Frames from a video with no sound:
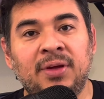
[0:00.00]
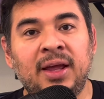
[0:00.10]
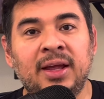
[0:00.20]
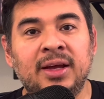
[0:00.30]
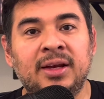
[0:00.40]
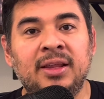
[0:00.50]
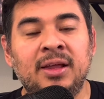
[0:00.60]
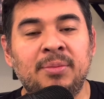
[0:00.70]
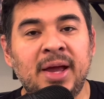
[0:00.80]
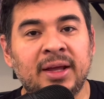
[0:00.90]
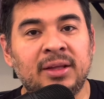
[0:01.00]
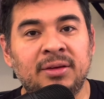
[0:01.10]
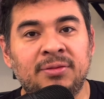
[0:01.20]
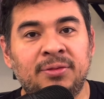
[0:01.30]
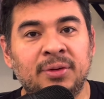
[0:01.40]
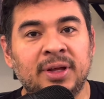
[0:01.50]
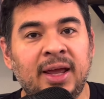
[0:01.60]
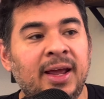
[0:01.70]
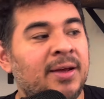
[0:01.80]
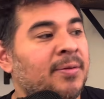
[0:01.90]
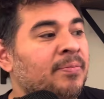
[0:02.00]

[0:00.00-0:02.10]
and The Immaculate 4K.